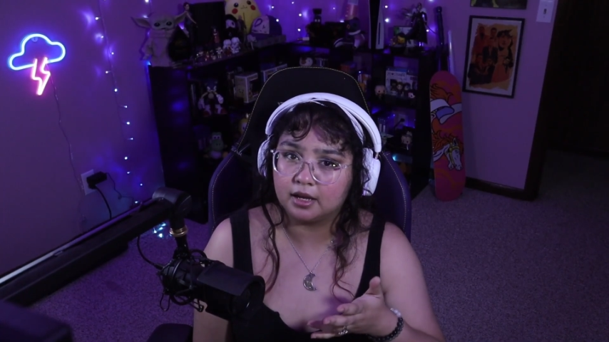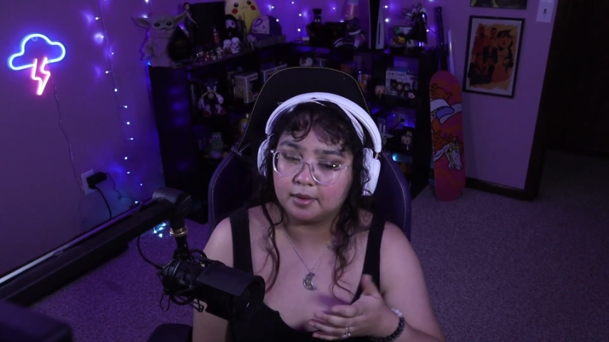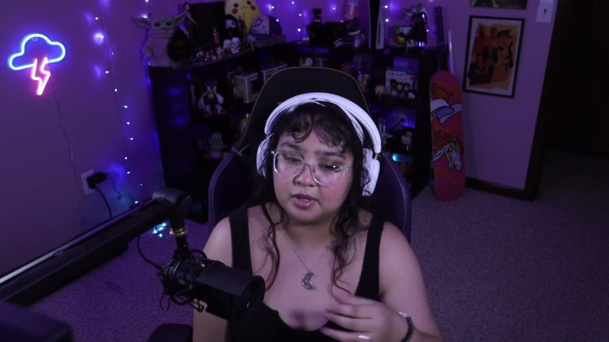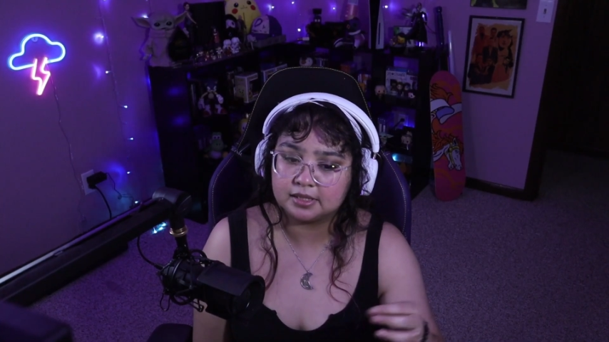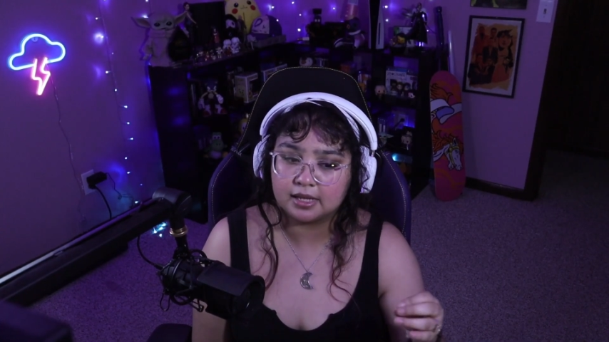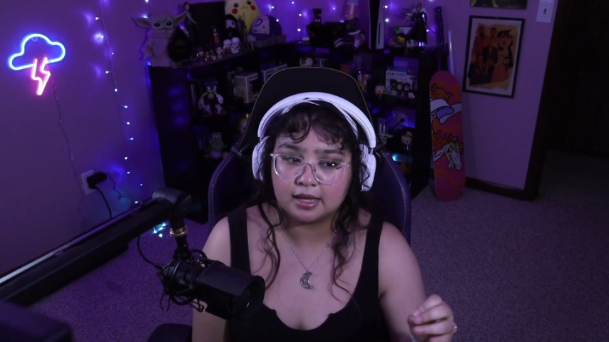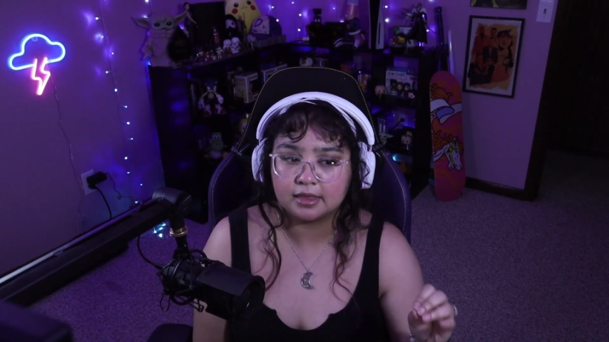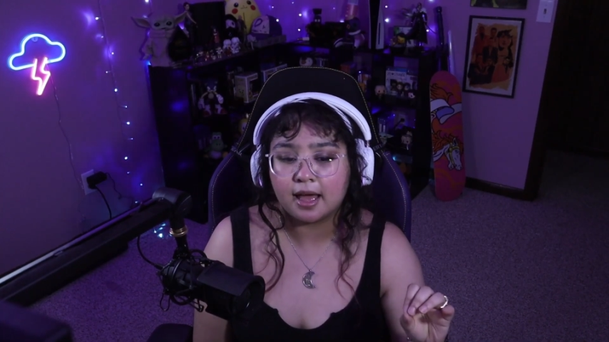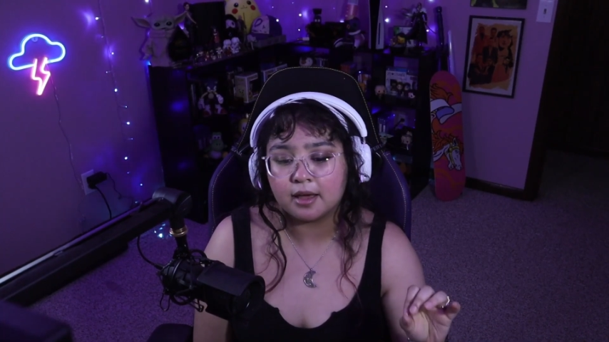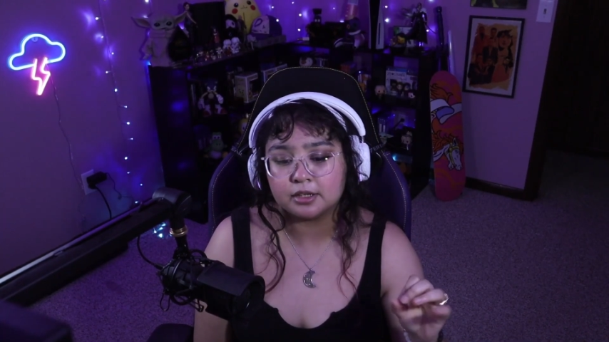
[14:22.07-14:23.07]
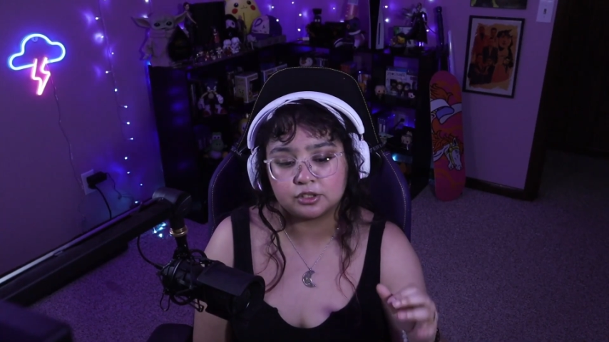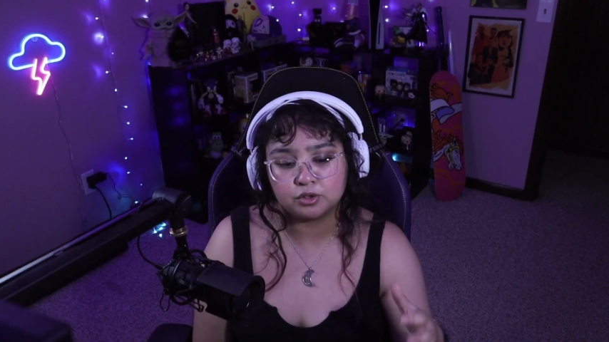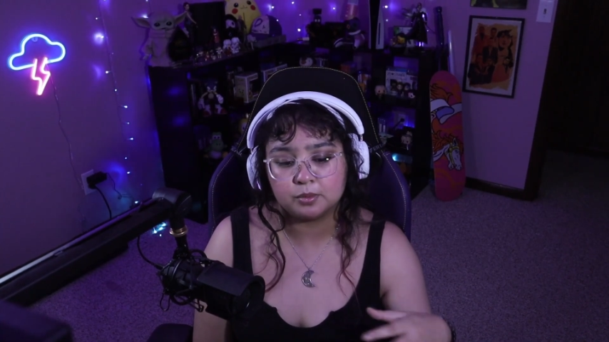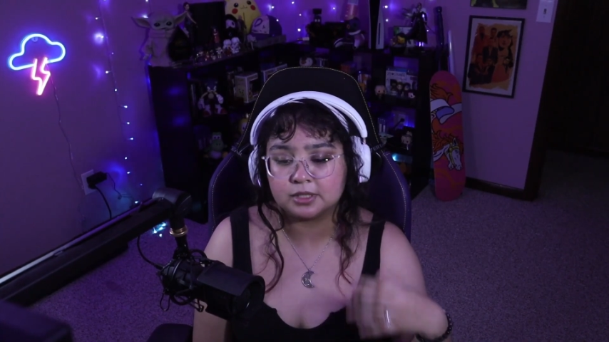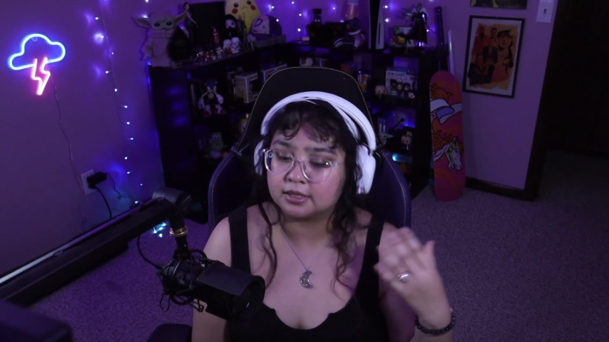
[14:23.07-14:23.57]
I mean, I
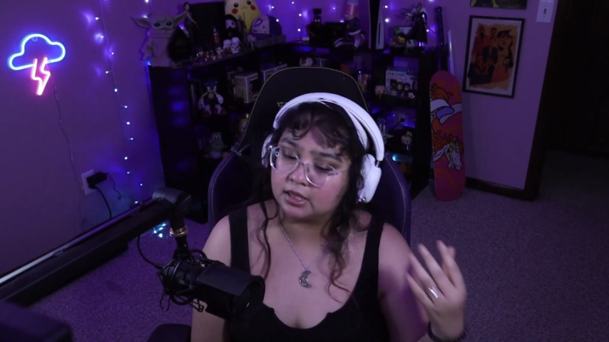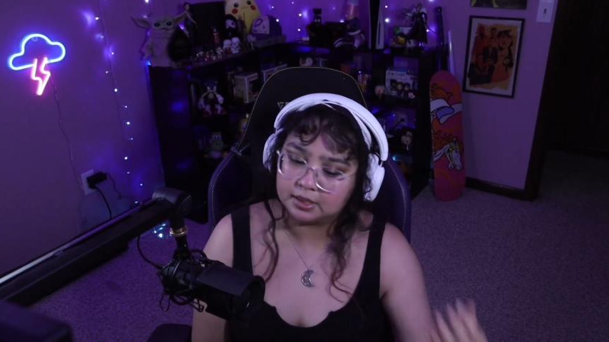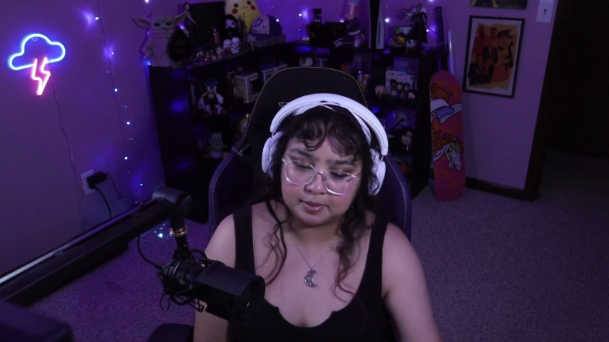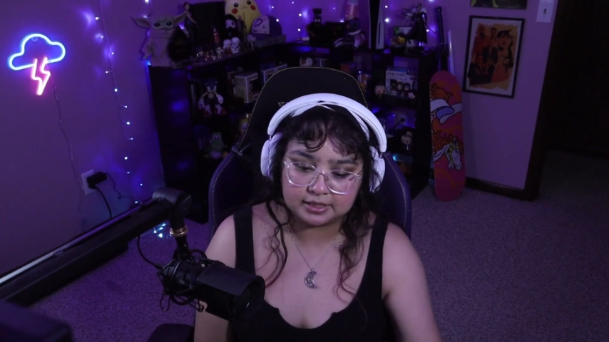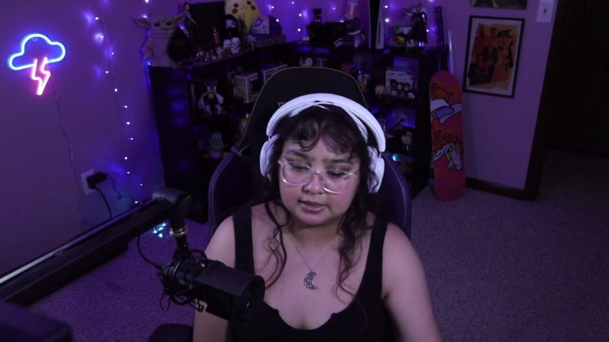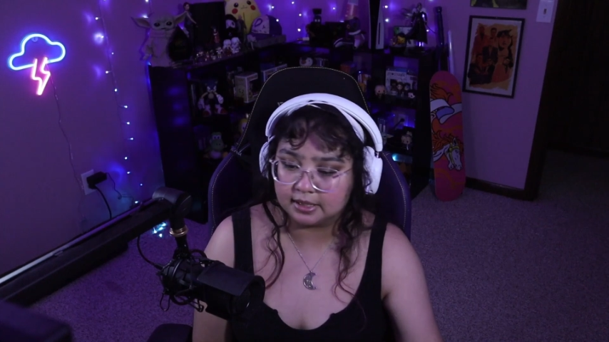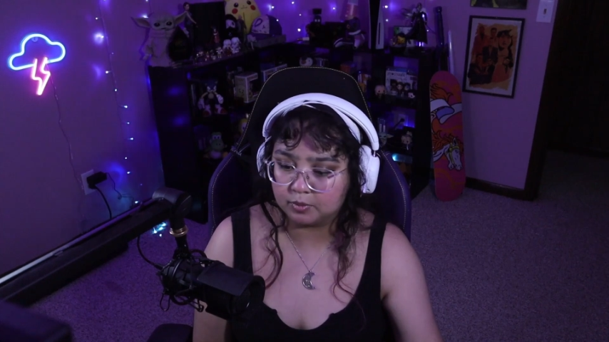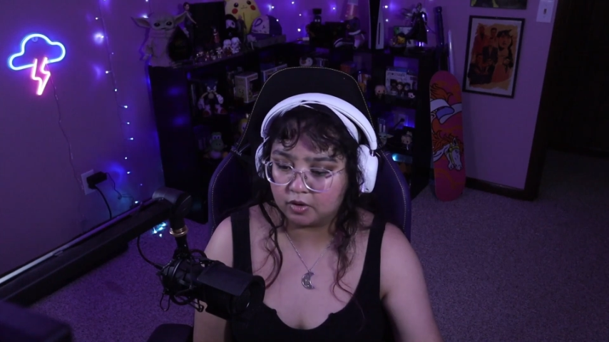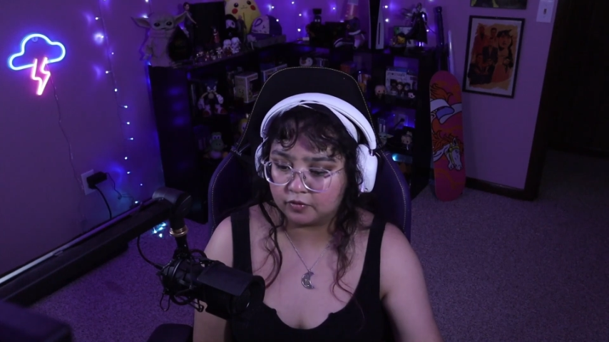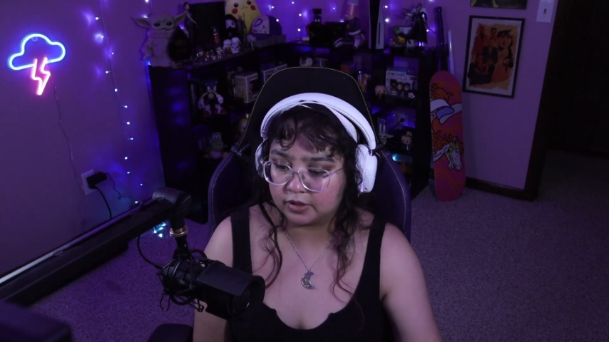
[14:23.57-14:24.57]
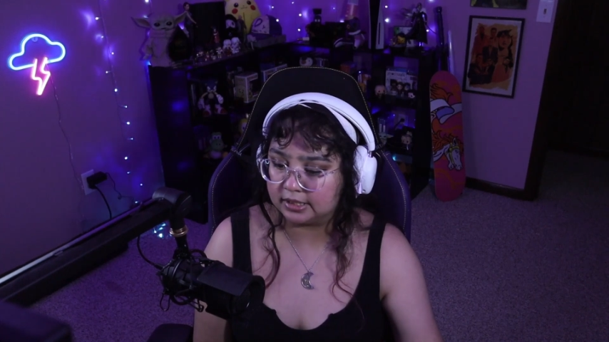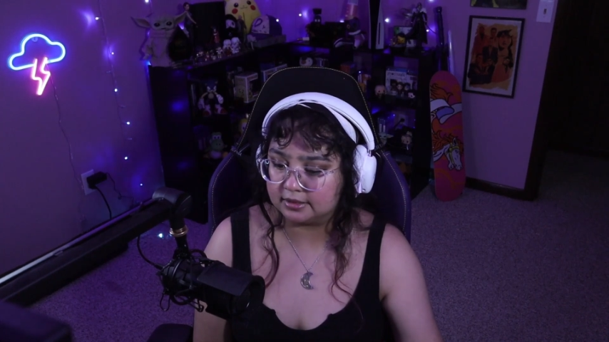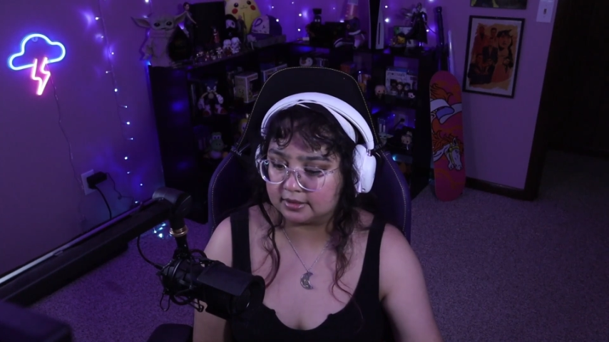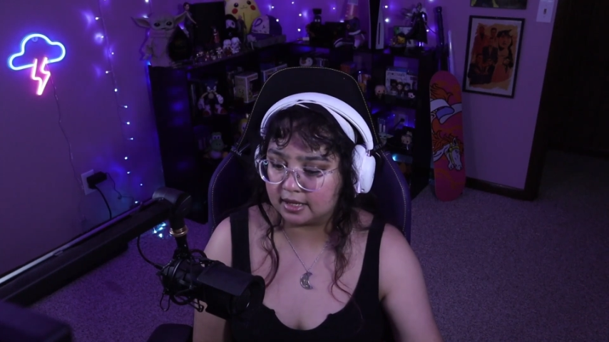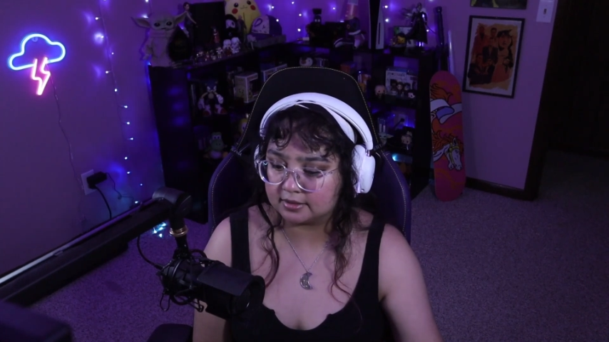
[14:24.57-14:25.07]
assume it's going to be the same way for the
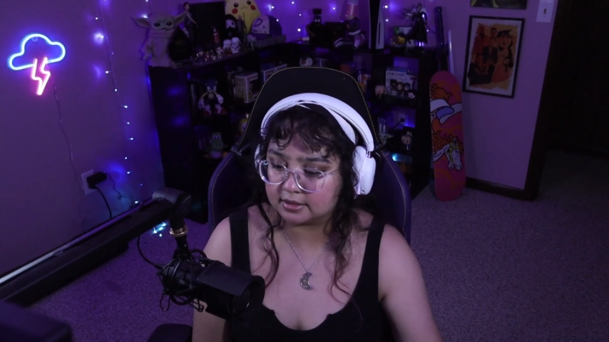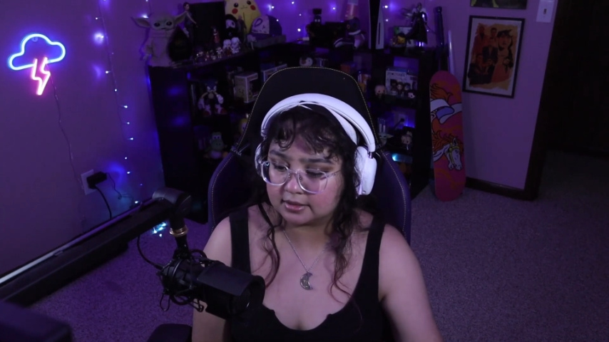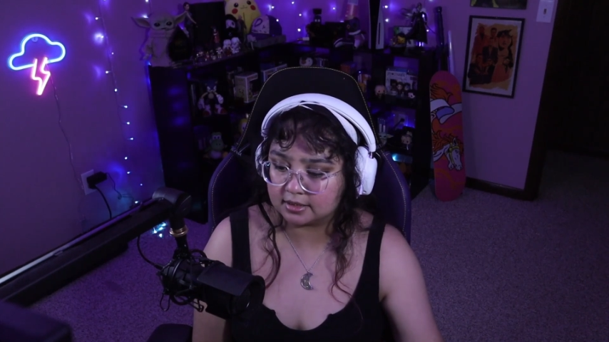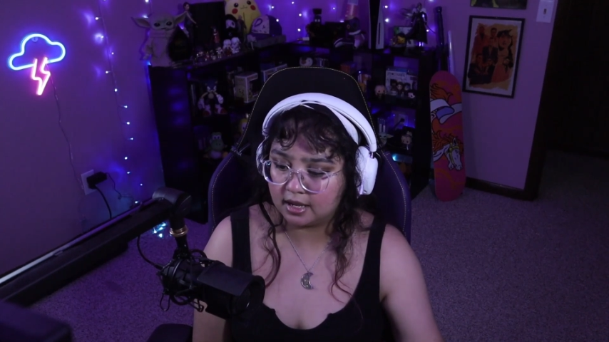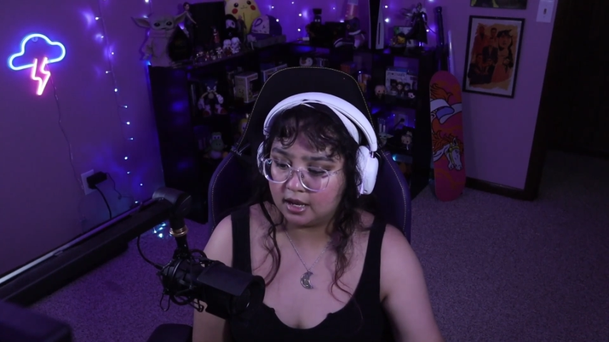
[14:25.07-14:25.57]
Assassins.